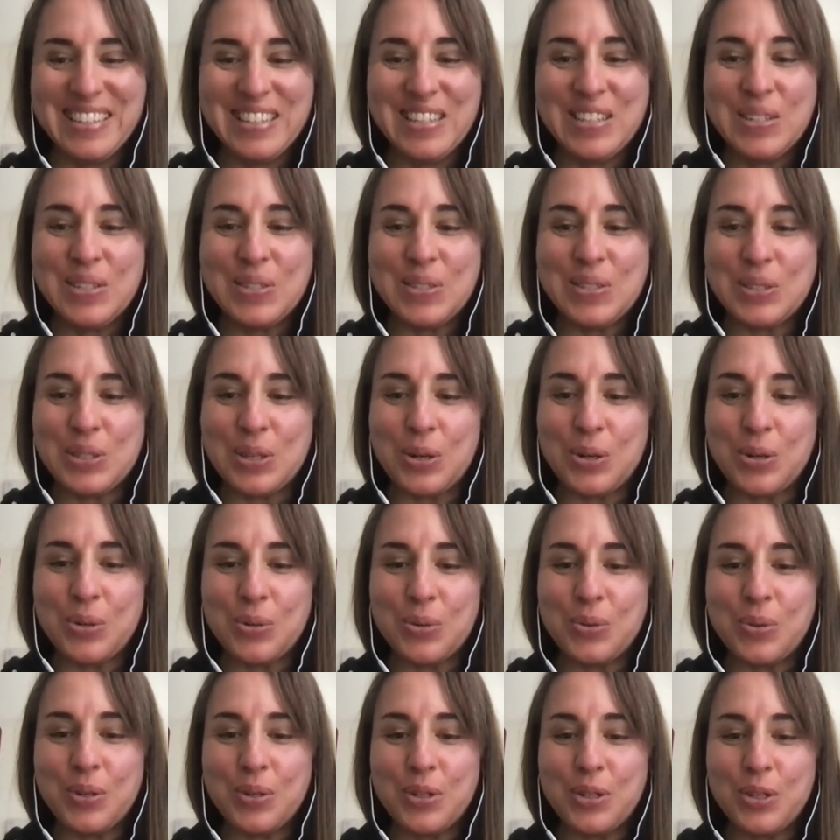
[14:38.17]

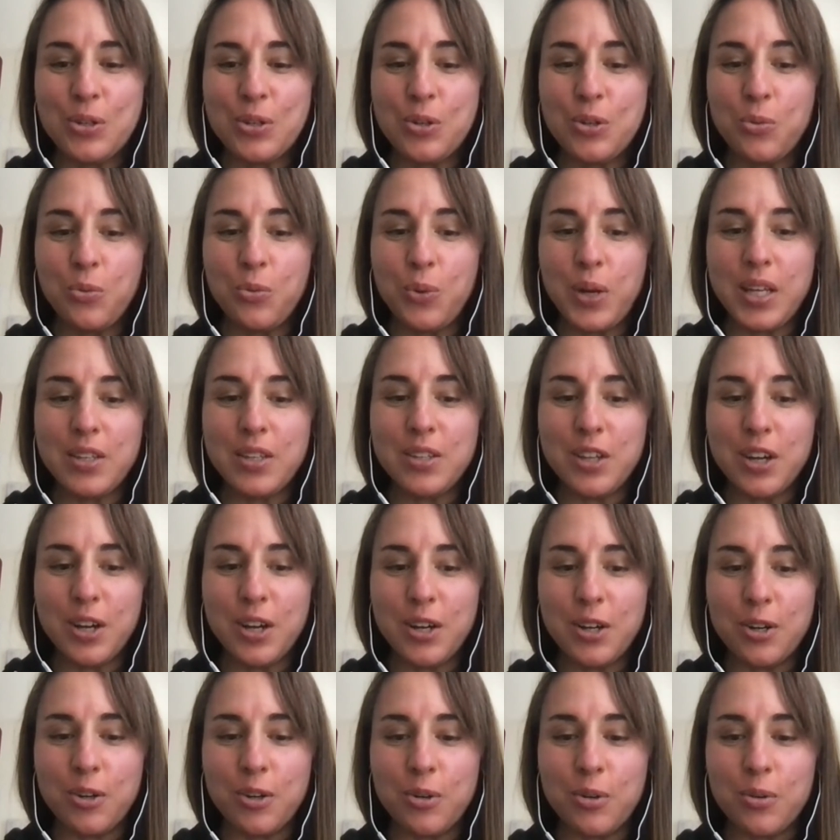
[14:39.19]
So we
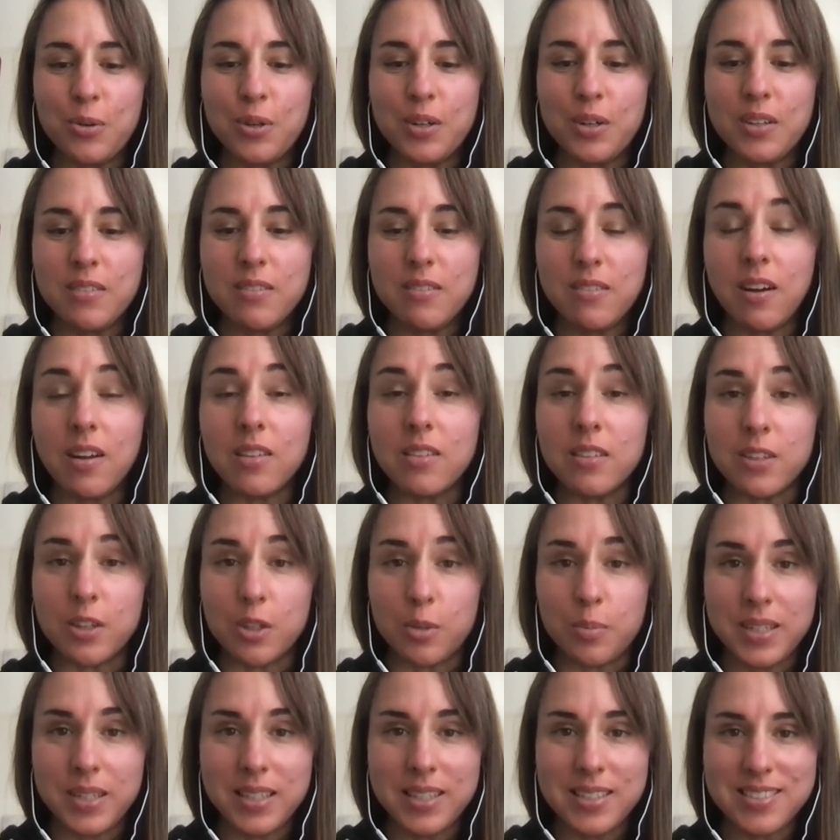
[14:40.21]
know a little
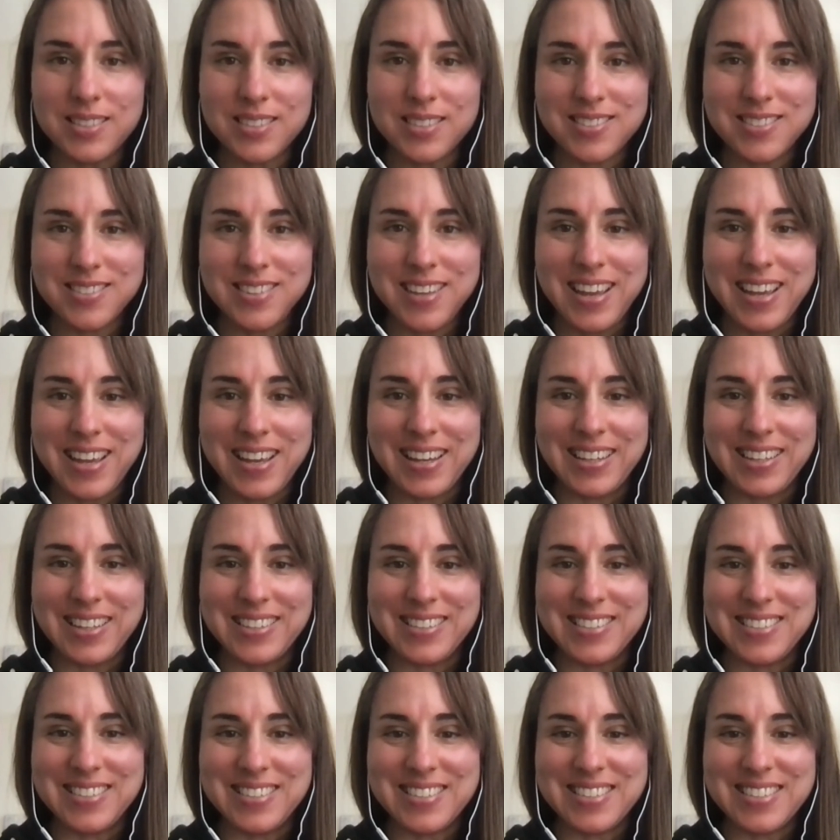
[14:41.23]
bit
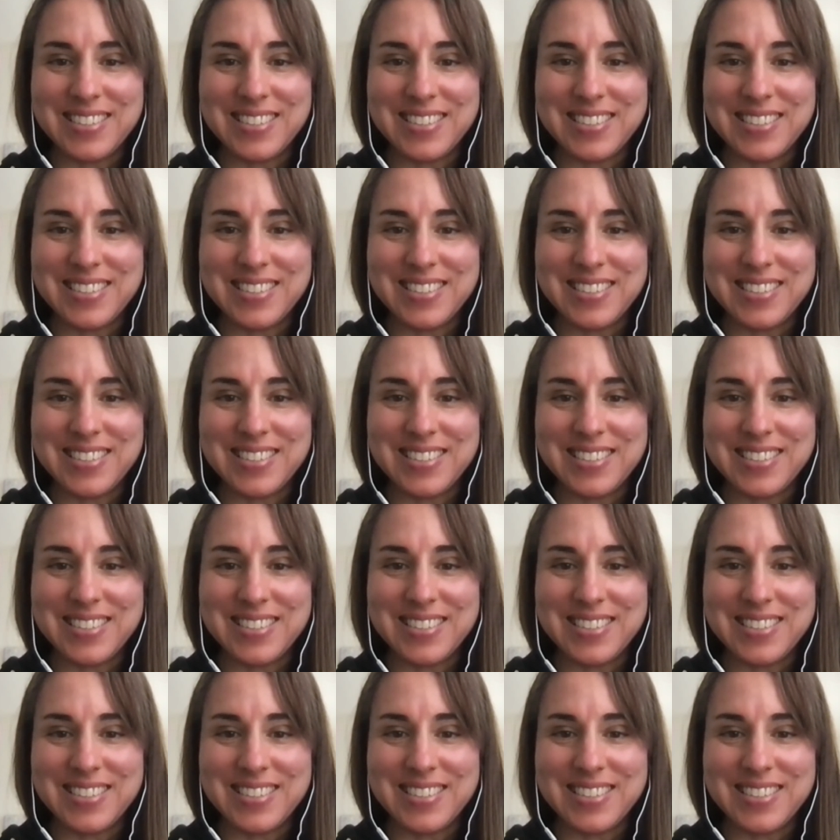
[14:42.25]
and